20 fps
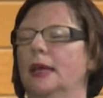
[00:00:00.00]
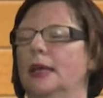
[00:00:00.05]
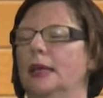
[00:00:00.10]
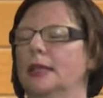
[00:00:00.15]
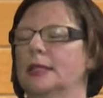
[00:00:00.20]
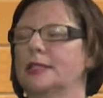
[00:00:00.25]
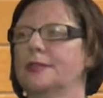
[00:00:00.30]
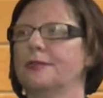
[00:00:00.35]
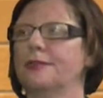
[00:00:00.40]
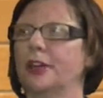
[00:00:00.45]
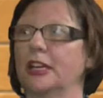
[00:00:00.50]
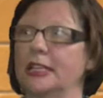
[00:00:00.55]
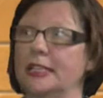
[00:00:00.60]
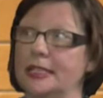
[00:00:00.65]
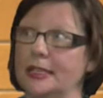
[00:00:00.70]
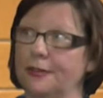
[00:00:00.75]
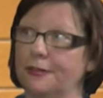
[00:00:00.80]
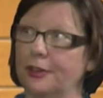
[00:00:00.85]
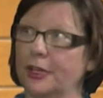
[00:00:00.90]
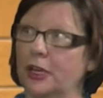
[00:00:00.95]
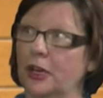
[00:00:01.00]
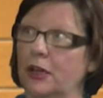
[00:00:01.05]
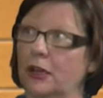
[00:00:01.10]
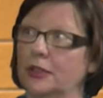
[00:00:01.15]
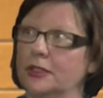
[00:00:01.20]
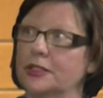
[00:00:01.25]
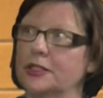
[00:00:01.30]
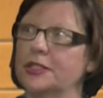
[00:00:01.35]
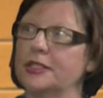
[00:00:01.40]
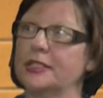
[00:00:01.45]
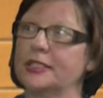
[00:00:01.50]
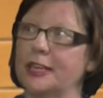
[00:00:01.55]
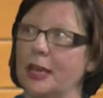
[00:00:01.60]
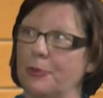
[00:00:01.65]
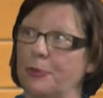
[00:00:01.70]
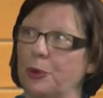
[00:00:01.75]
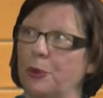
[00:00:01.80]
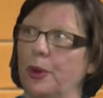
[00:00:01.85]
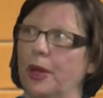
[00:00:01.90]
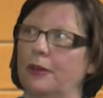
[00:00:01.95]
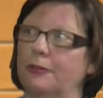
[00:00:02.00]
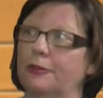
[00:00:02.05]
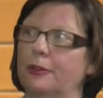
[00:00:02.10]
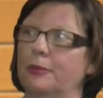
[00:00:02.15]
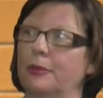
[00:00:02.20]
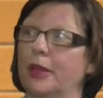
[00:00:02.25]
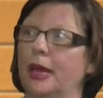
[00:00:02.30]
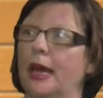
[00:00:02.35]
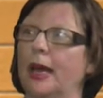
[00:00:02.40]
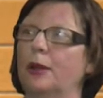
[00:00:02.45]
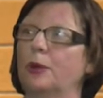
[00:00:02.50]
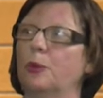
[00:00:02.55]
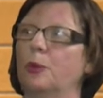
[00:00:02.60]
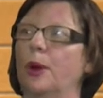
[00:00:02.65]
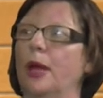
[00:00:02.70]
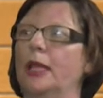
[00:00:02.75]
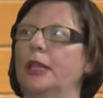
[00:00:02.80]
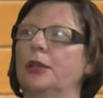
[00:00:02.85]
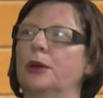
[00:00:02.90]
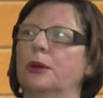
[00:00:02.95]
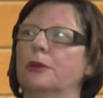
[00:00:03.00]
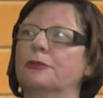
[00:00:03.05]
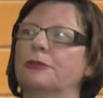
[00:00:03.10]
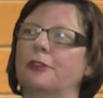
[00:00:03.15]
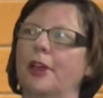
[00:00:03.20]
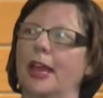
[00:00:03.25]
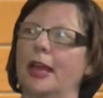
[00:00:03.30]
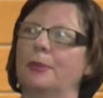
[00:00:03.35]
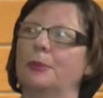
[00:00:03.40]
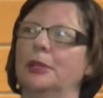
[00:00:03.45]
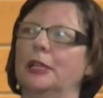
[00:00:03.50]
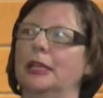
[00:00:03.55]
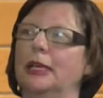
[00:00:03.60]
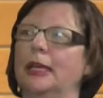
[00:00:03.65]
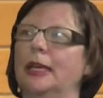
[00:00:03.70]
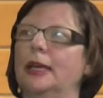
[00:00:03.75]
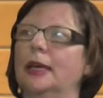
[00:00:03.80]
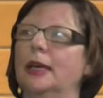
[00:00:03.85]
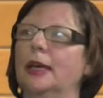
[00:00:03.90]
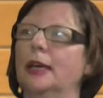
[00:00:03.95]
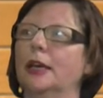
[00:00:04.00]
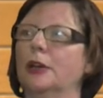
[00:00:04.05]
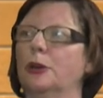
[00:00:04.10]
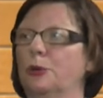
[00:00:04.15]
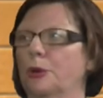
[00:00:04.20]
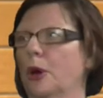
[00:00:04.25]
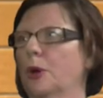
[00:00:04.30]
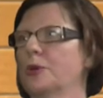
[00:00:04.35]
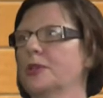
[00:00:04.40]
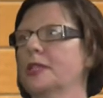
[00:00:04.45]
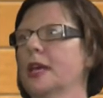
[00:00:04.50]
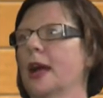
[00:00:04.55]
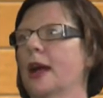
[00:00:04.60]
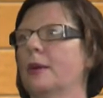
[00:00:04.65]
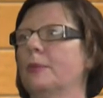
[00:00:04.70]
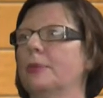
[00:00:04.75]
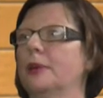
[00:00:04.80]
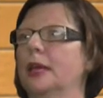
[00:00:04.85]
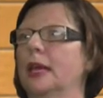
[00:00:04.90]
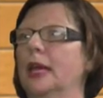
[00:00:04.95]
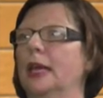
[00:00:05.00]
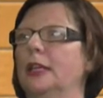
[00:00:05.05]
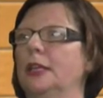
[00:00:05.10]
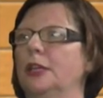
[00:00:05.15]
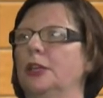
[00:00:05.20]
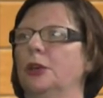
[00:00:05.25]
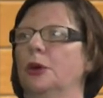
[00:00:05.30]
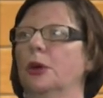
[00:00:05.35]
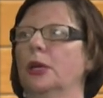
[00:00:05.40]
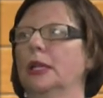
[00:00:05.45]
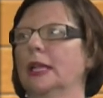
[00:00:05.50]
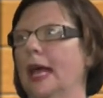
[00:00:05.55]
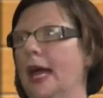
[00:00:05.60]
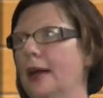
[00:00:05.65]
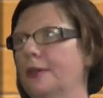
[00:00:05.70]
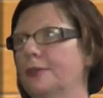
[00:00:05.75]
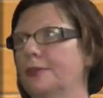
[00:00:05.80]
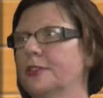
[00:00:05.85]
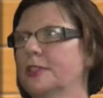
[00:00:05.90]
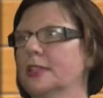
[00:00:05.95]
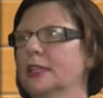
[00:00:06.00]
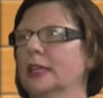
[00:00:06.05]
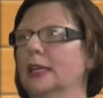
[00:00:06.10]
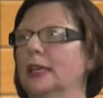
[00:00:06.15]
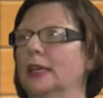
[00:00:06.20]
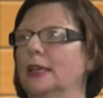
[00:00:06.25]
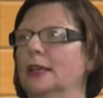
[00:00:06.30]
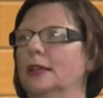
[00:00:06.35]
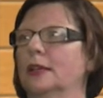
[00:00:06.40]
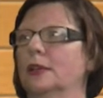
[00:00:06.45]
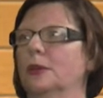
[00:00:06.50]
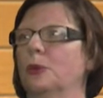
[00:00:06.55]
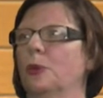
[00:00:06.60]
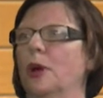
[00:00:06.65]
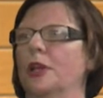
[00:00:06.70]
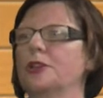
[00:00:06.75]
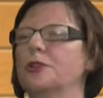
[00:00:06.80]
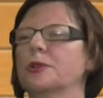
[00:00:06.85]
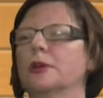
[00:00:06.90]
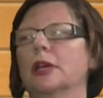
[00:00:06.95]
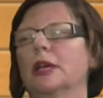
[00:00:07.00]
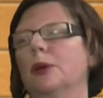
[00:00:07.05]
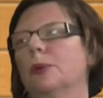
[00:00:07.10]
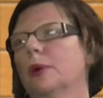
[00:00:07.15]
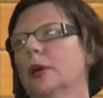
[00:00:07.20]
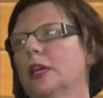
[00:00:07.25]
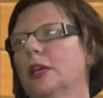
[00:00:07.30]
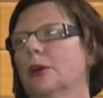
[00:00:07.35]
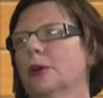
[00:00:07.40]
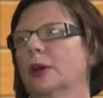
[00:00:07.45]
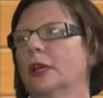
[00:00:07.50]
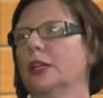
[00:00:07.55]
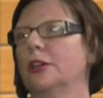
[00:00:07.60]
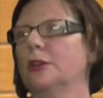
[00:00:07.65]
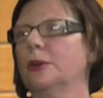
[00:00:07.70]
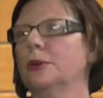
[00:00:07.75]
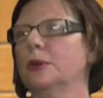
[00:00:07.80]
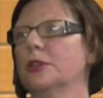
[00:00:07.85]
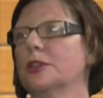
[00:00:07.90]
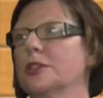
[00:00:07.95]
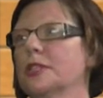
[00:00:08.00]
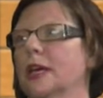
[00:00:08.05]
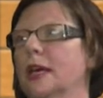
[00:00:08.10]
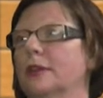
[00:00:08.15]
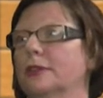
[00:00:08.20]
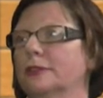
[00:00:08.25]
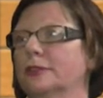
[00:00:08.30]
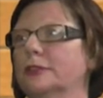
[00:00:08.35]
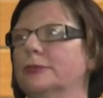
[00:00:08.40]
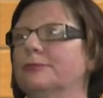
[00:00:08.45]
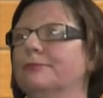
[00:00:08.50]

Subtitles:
it's very difficult to step away from that when your family grows up and you're left wondering what you're going to do with yourself.